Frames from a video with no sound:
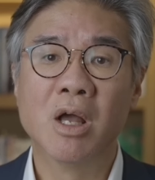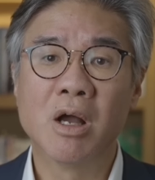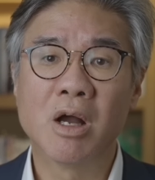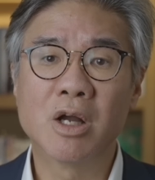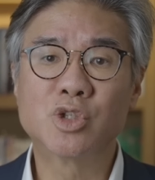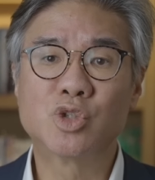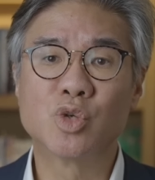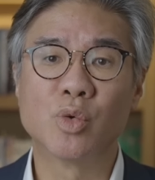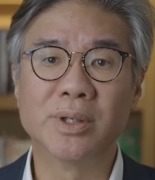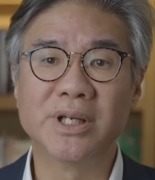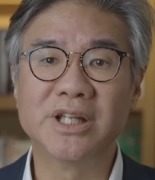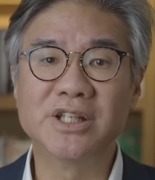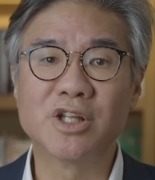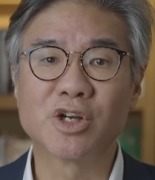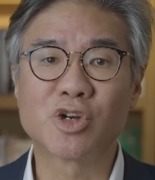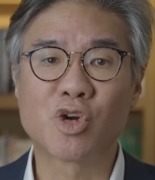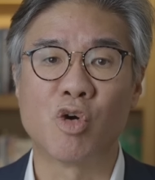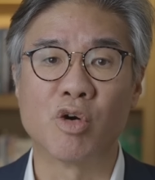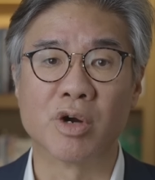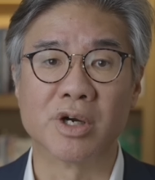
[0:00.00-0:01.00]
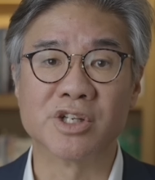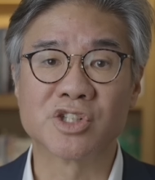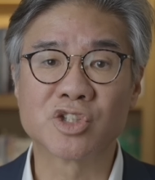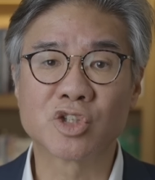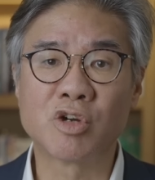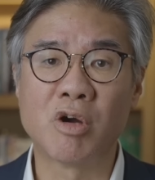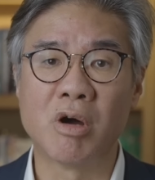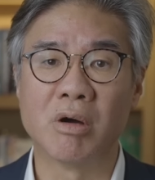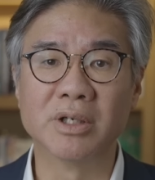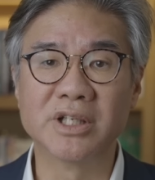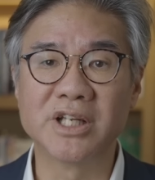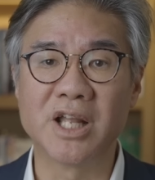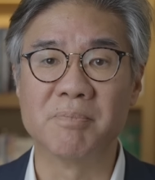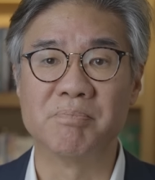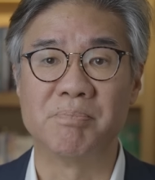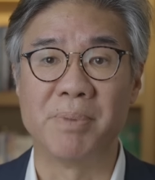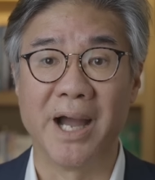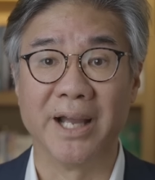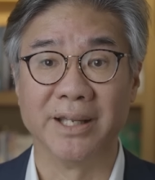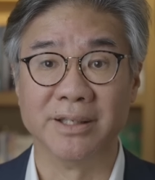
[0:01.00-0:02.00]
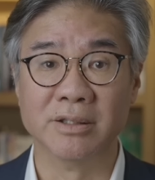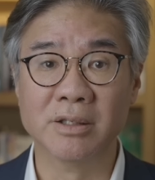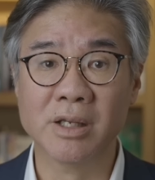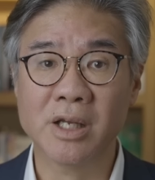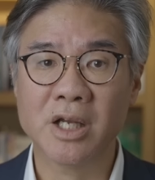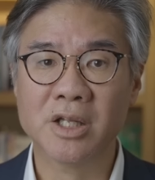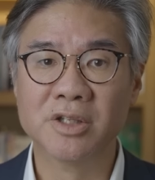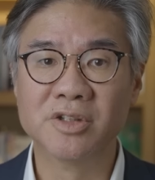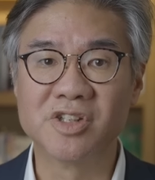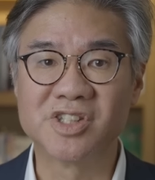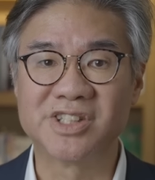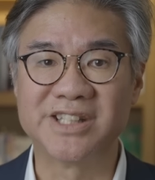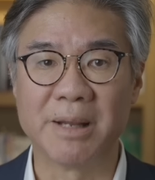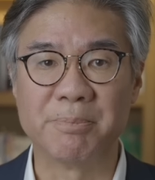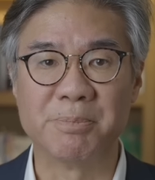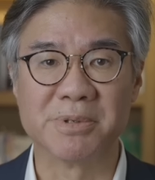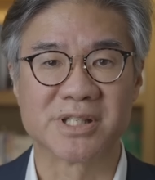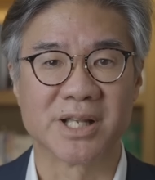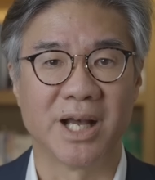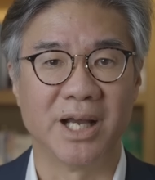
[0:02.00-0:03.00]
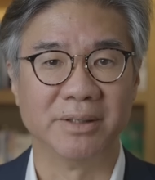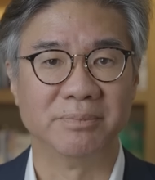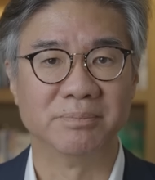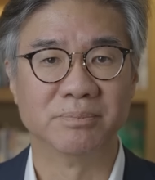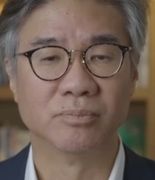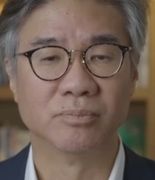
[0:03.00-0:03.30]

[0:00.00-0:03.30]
are joining the chorus calling on Biden to step aside.